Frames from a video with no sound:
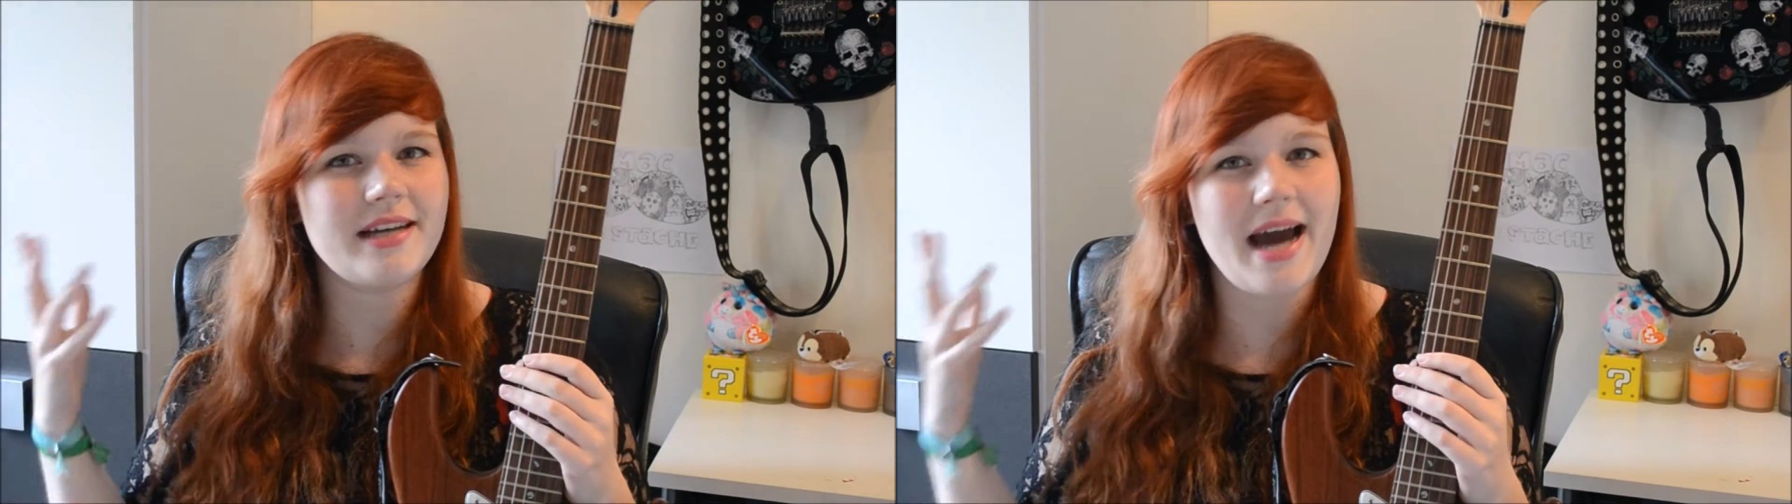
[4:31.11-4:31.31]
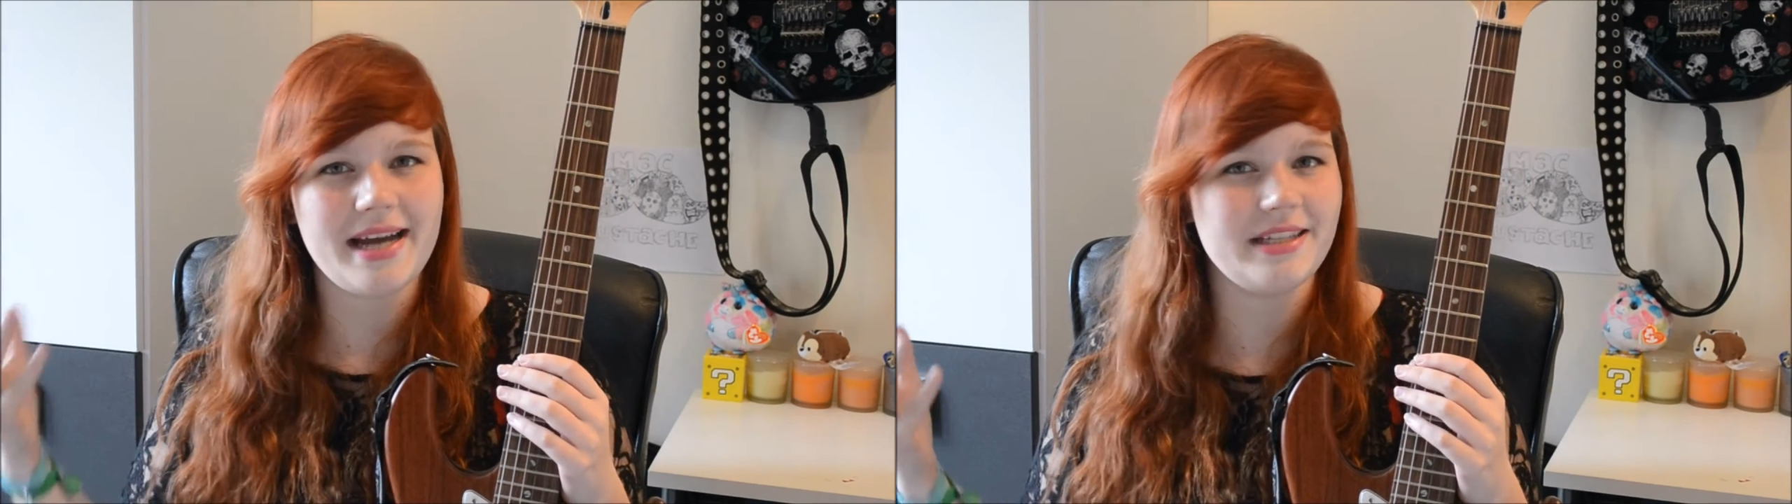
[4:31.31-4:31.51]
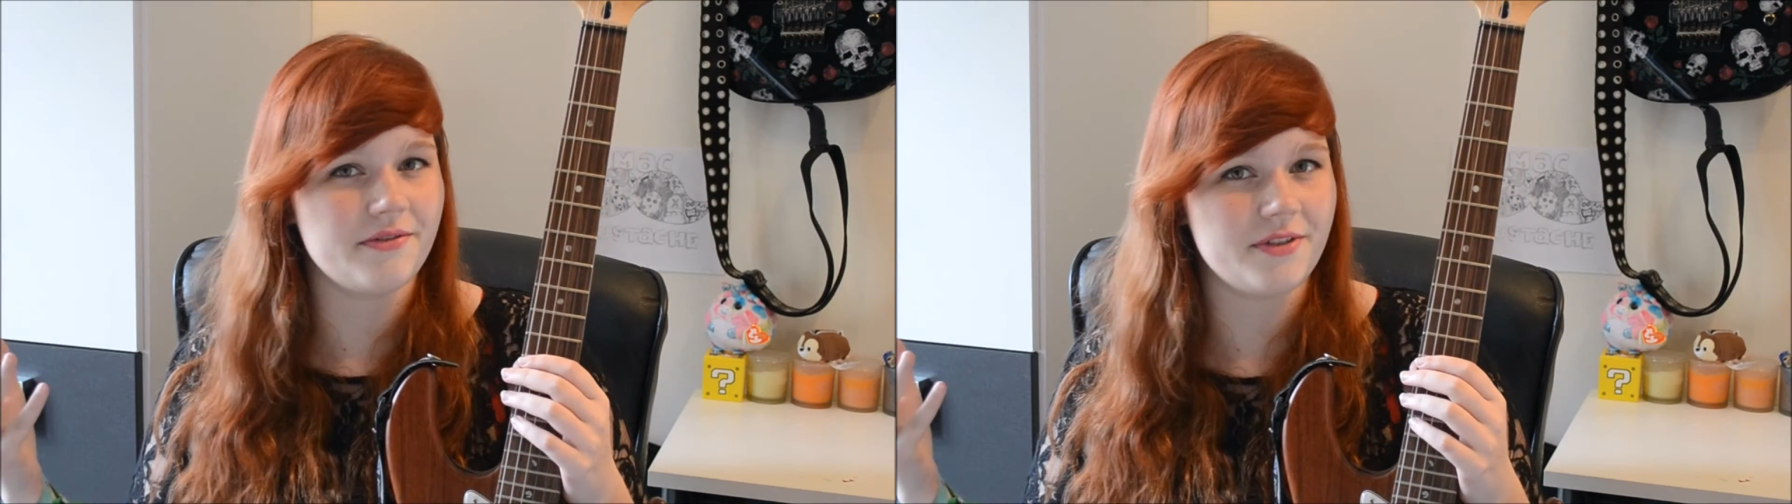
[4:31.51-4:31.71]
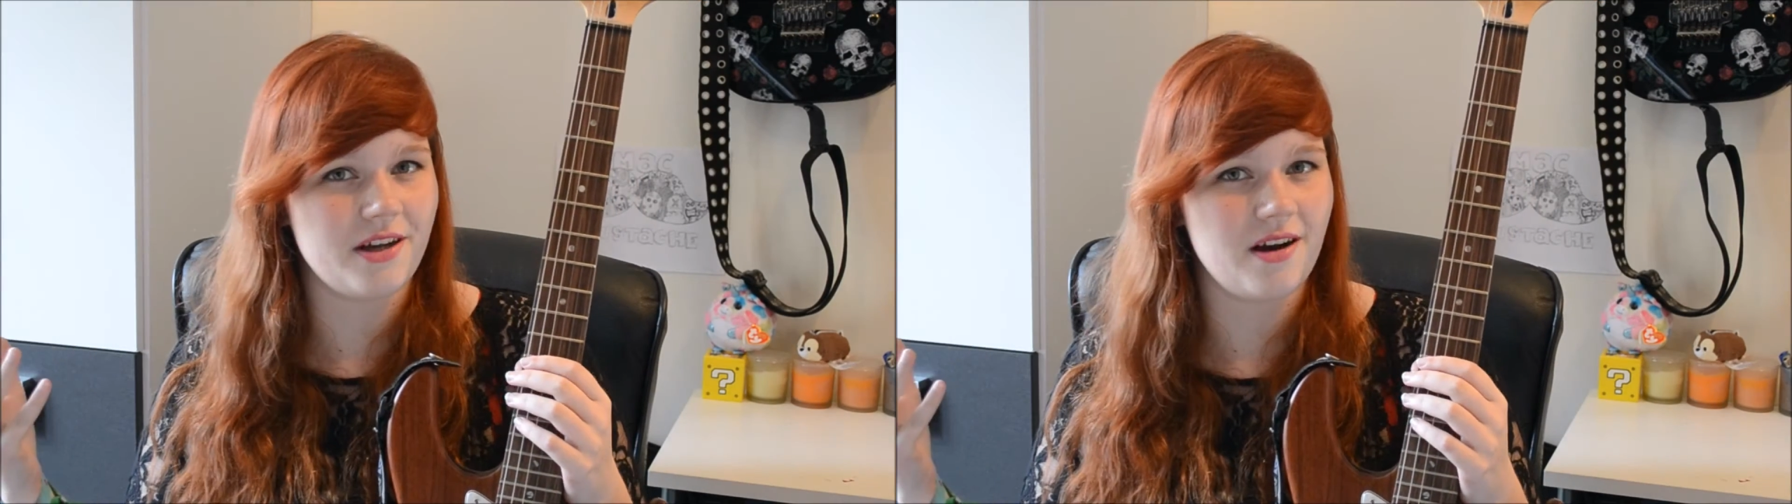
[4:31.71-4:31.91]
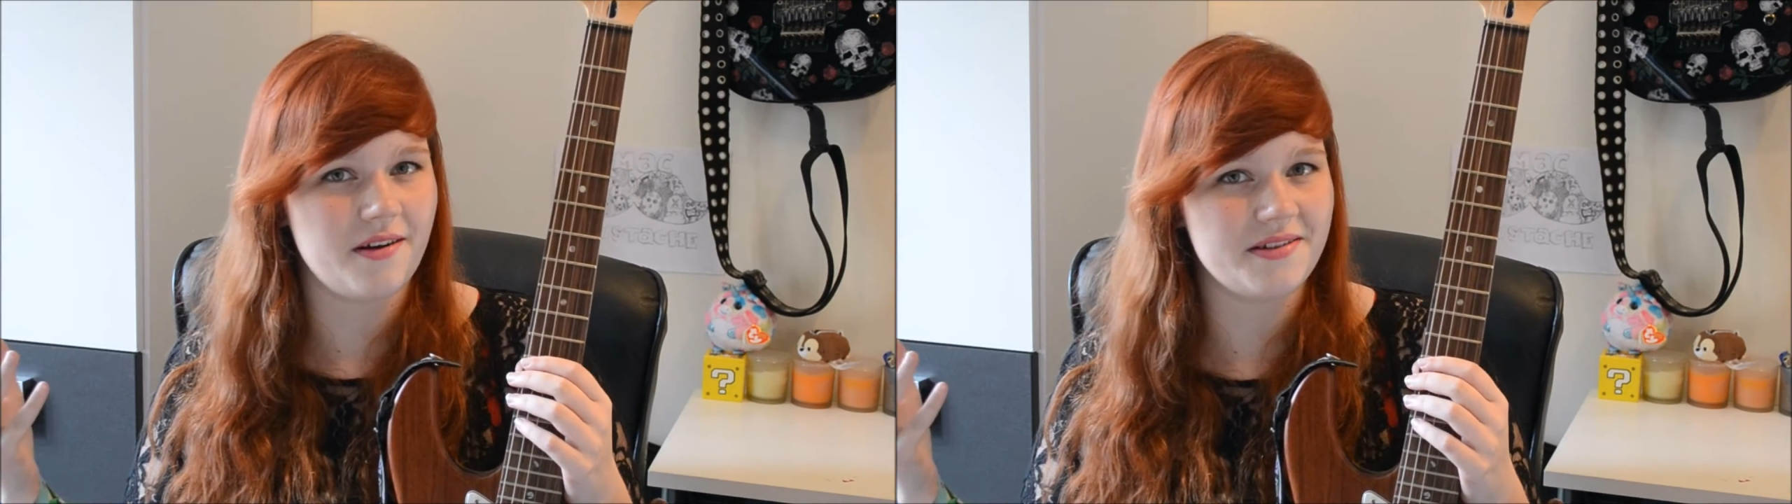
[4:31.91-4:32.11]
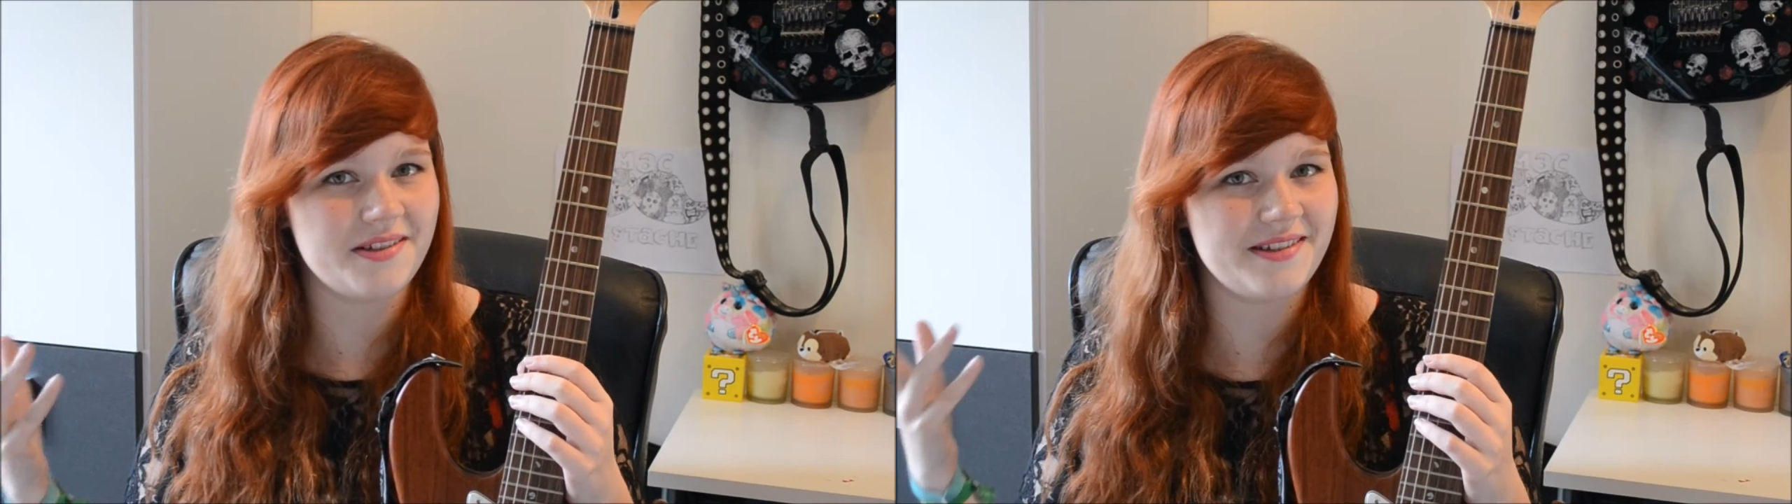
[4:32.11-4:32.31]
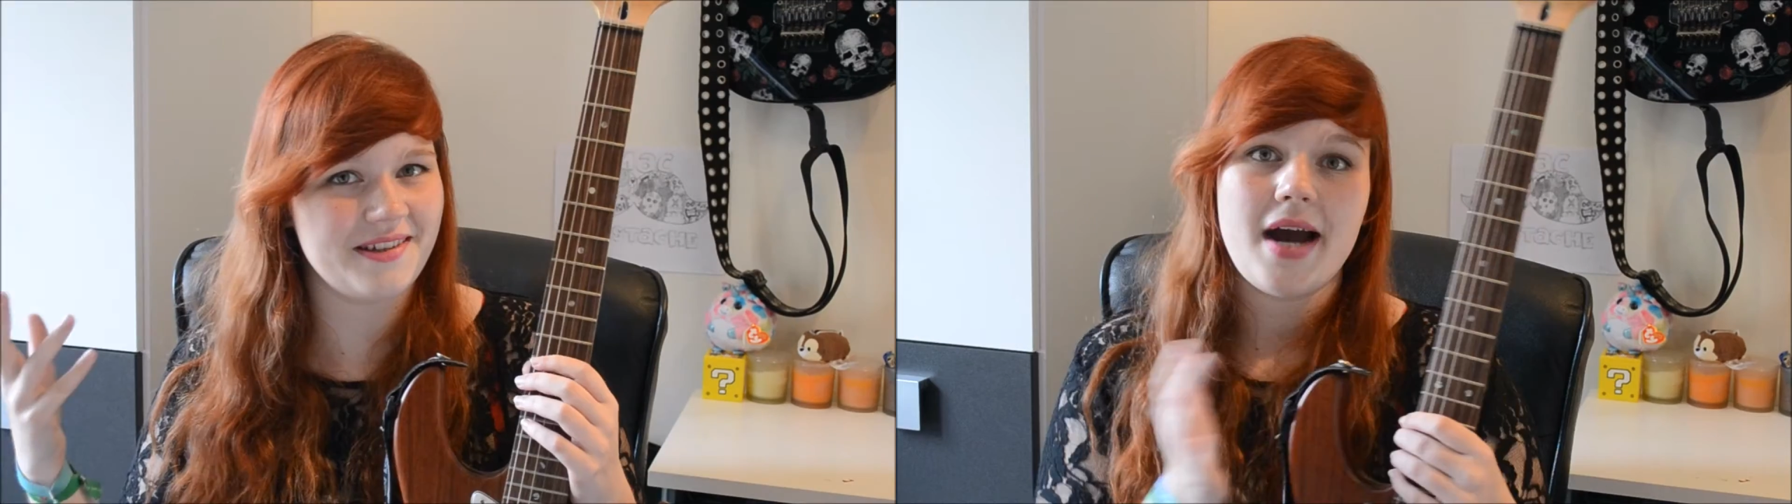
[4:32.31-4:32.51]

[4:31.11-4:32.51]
kinds of songs.